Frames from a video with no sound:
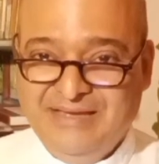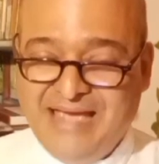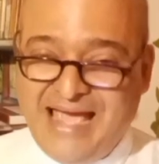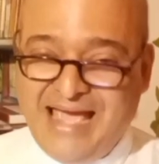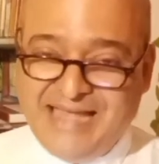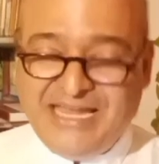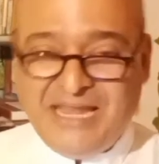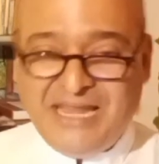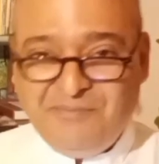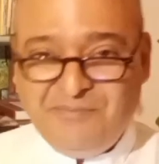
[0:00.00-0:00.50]

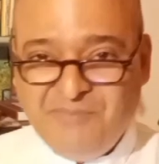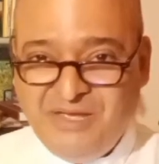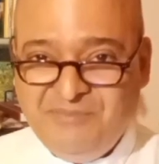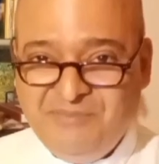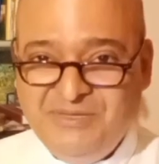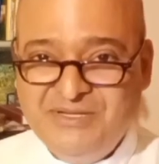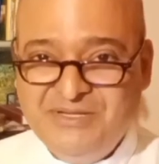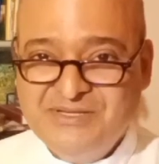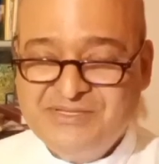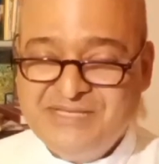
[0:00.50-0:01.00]
And that may
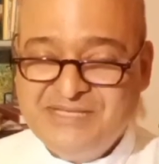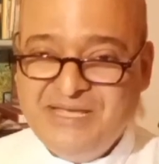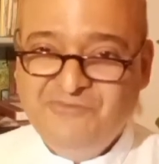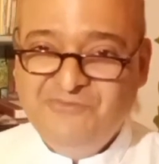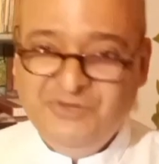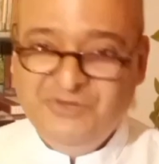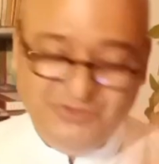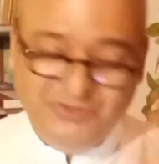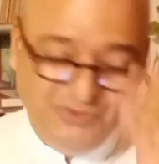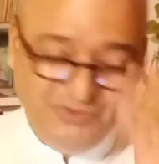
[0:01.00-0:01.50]
be the
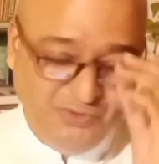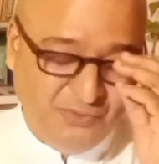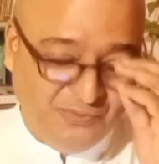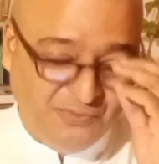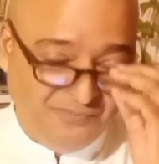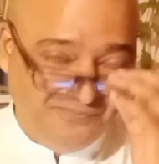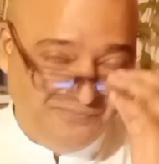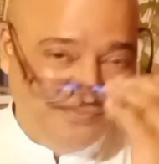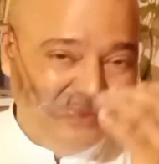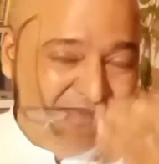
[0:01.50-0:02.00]
same with
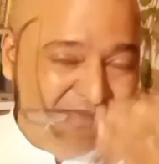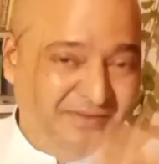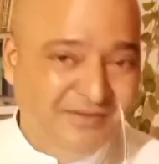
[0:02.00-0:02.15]
you.